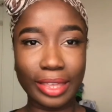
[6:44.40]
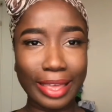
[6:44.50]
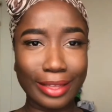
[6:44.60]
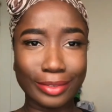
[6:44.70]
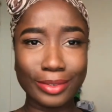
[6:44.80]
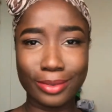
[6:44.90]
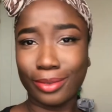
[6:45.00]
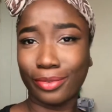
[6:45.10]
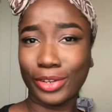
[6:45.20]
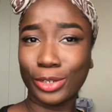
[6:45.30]
yeah, this is
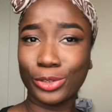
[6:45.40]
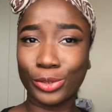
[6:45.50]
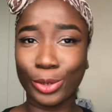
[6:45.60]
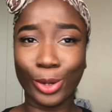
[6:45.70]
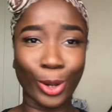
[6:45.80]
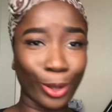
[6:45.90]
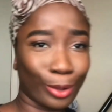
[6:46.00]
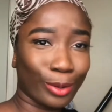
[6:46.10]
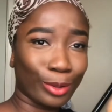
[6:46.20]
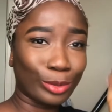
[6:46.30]
the finished
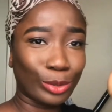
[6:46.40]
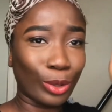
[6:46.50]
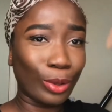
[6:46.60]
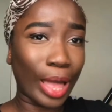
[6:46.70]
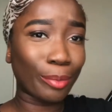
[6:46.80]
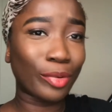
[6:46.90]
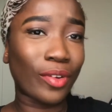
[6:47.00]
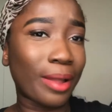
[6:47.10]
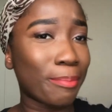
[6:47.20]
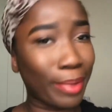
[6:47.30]
look. So I'll be
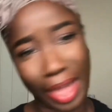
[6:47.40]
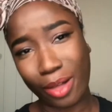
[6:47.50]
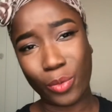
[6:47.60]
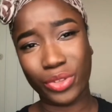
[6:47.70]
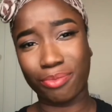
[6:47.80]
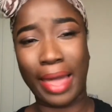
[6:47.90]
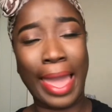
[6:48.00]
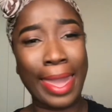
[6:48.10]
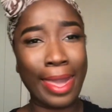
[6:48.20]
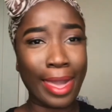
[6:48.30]
right back with
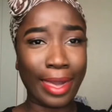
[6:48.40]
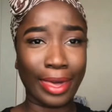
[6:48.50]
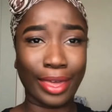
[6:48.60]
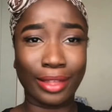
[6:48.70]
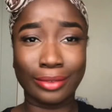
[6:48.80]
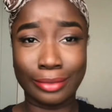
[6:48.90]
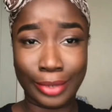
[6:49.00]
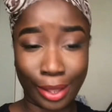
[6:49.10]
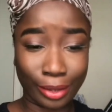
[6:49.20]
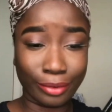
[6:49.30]
my hair
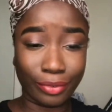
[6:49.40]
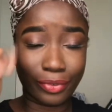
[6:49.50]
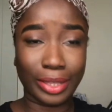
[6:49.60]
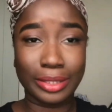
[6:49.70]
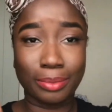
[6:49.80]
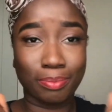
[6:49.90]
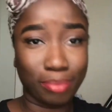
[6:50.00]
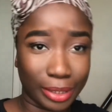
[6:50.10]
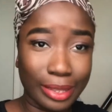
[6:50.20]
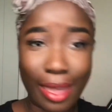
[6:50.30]
down, face
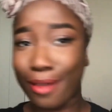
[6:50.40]
B,